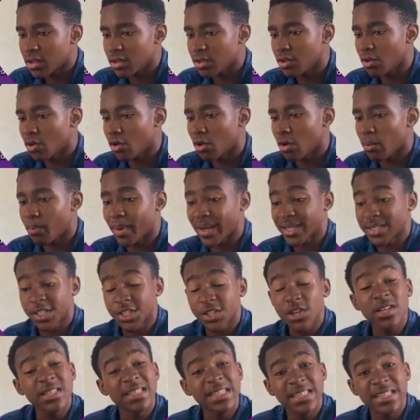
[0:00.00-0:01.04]
your
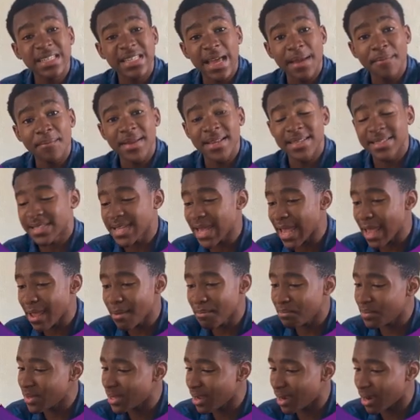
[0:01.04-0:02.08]
partition system is
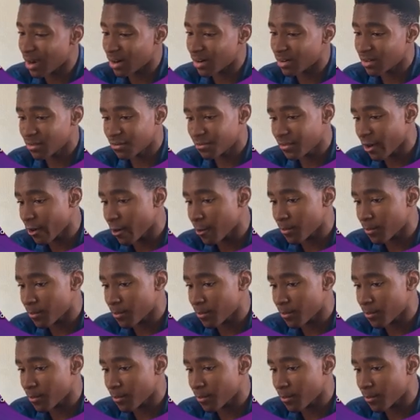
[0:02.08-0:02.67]
MBR, very